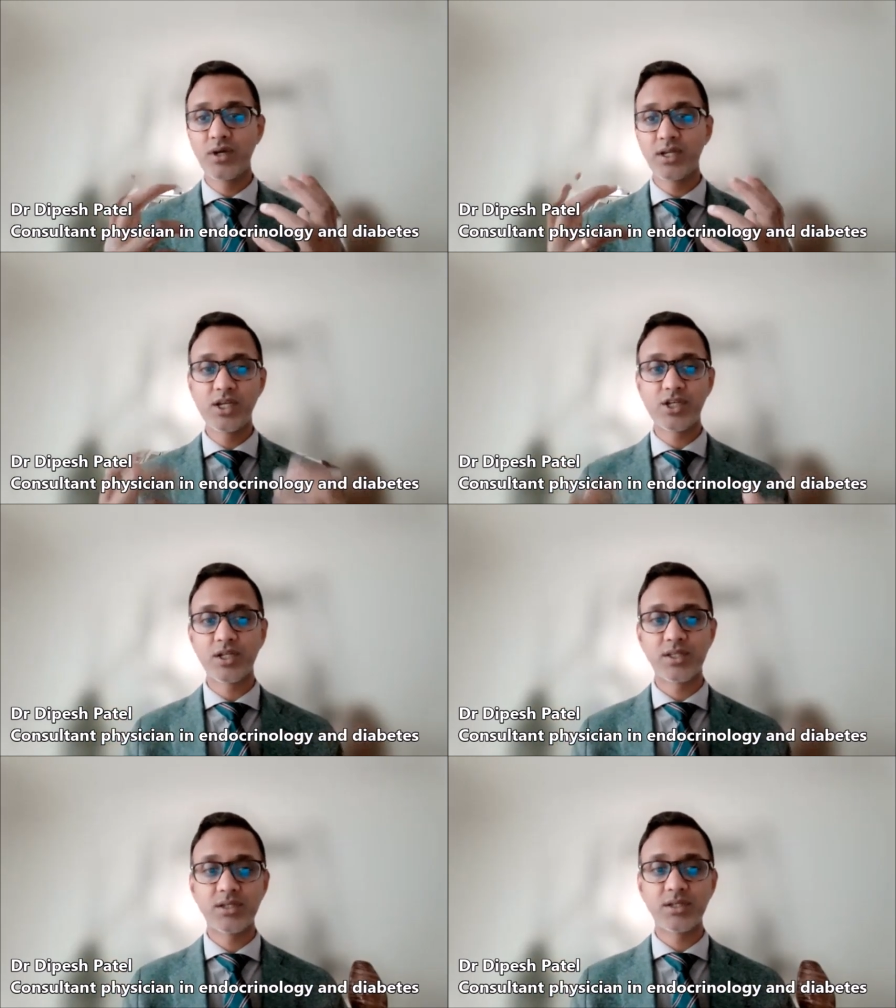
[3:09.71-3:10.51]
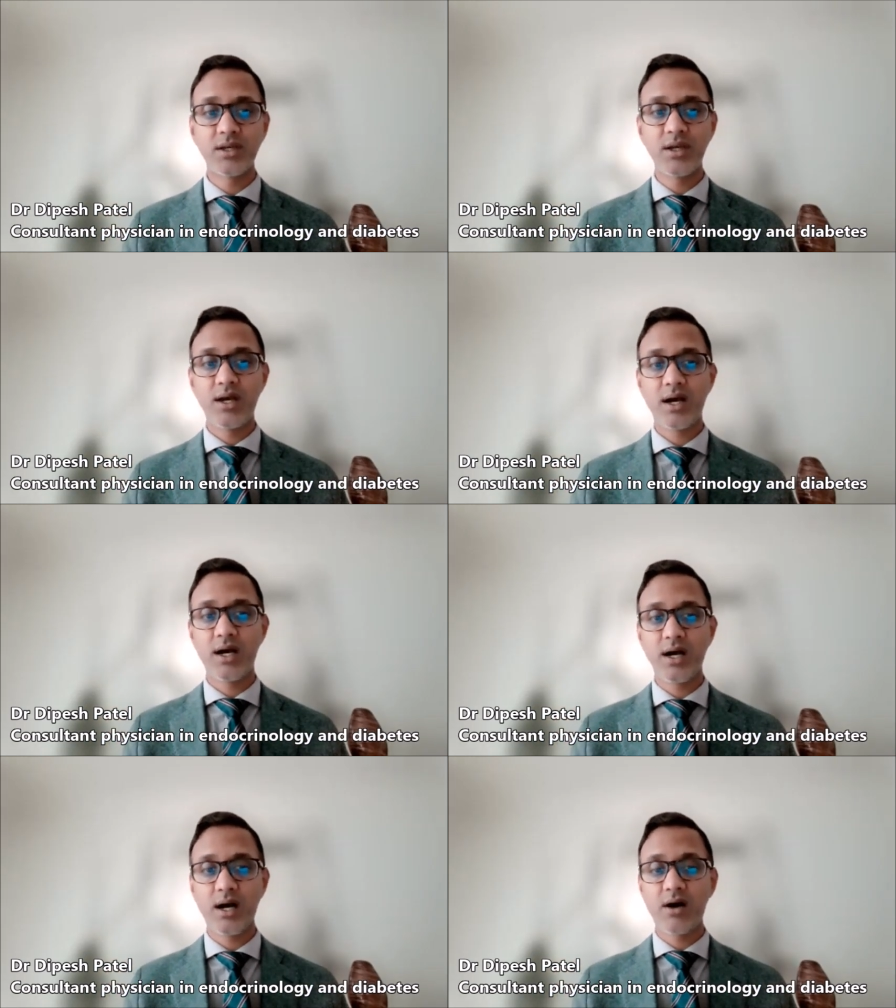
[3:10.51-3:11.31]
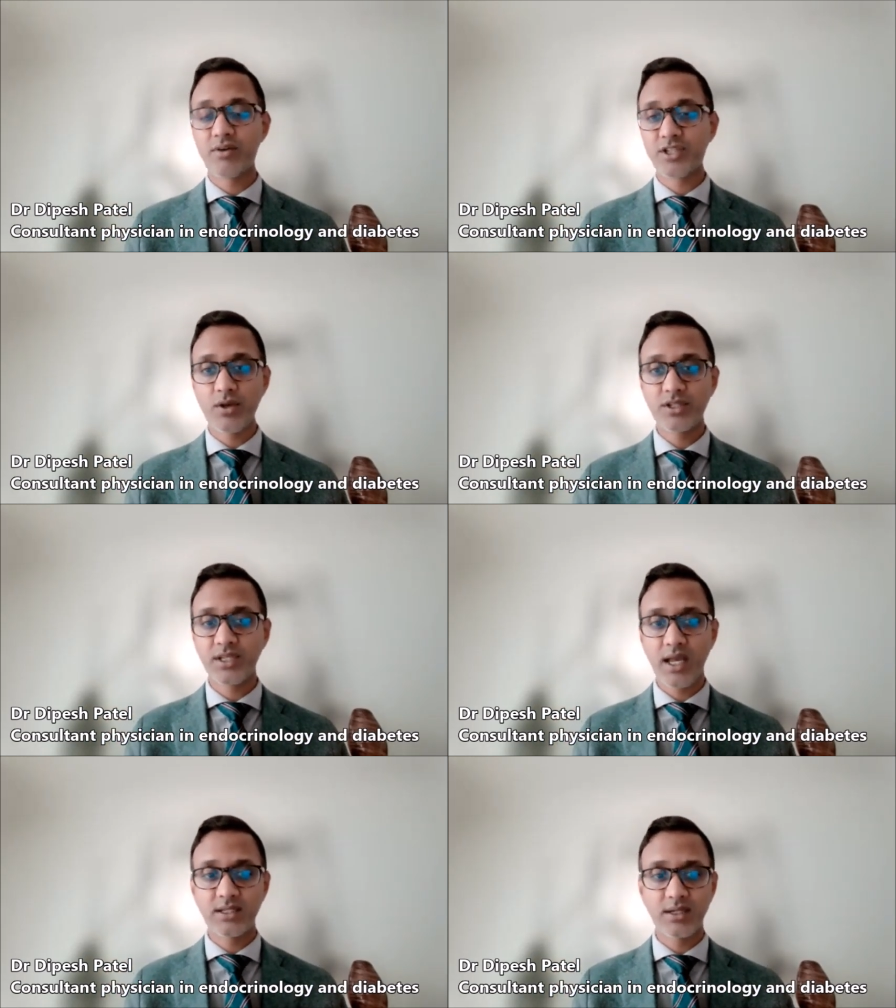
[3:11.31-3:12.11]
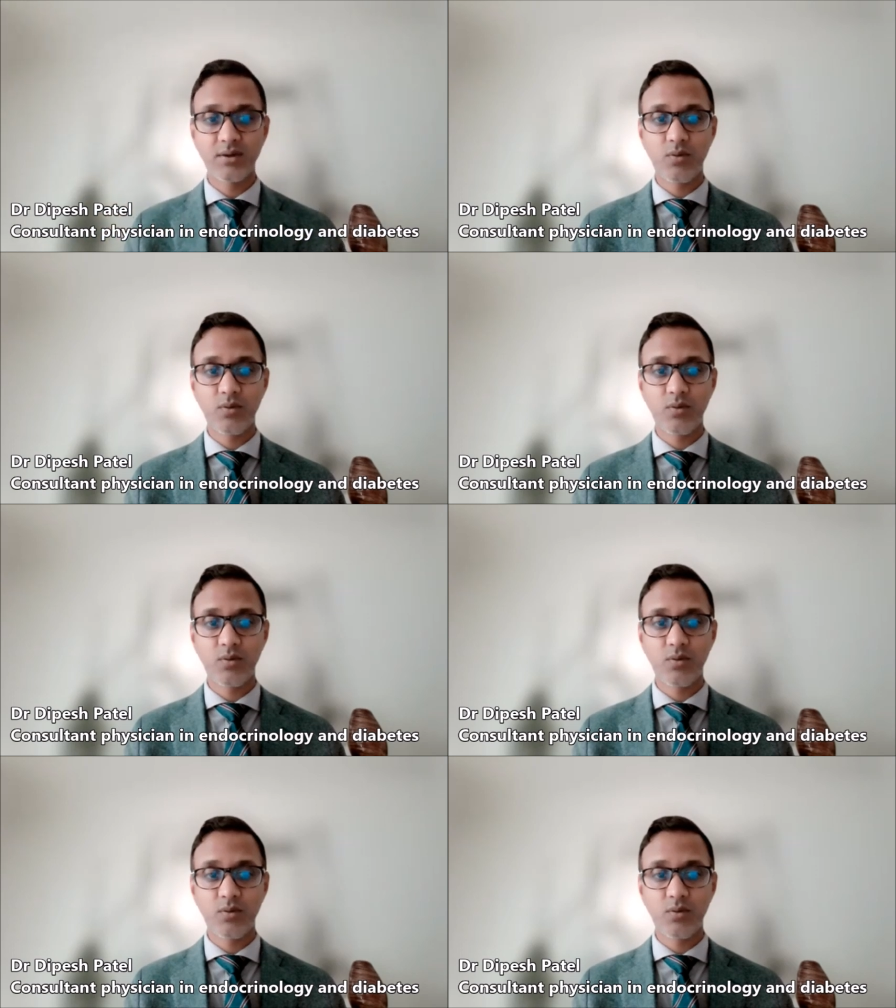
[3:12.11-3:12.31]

conditions uh, are associated.